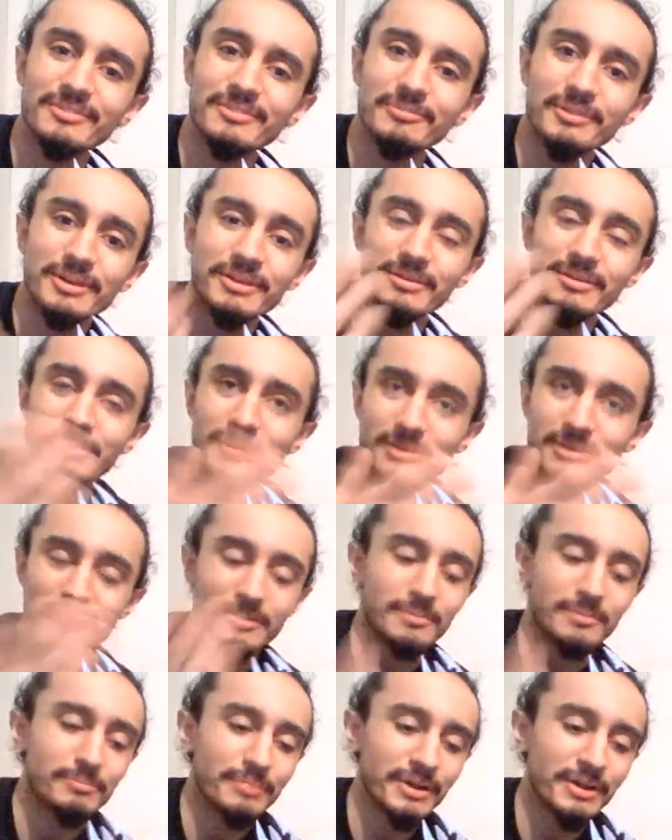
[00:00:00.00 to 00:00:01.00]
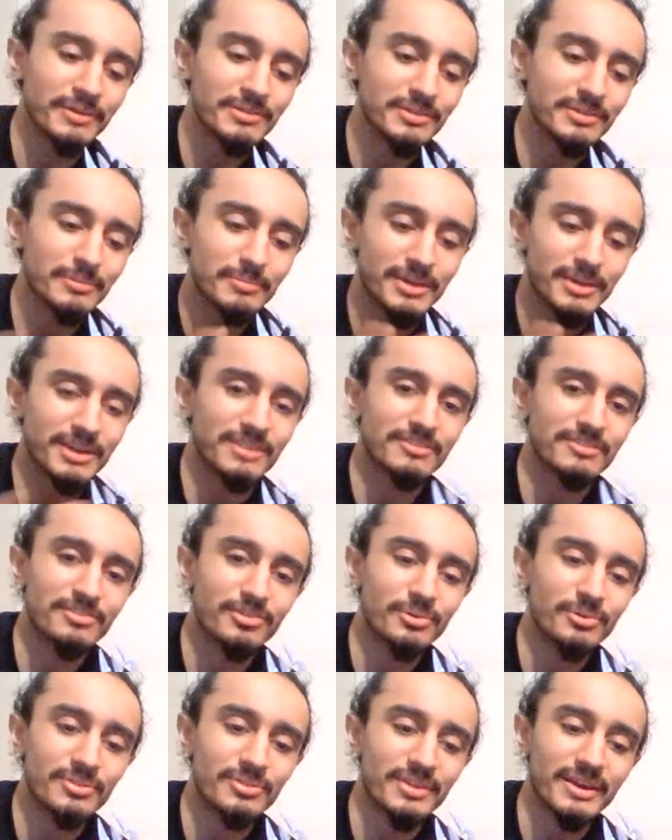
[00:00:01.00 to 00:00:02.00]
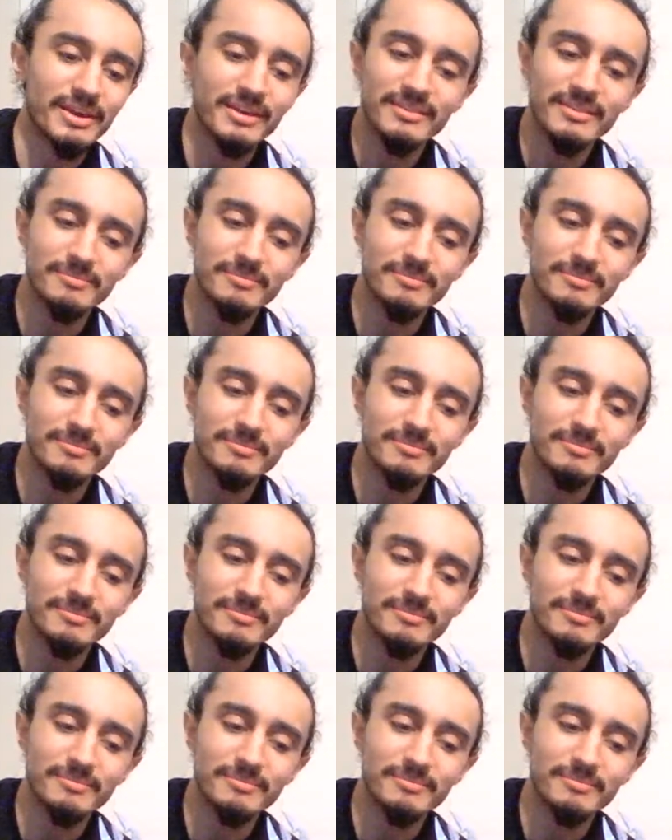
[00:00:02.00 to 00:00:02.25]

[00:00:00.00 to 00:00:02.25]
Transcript: And when I compared them back and forth,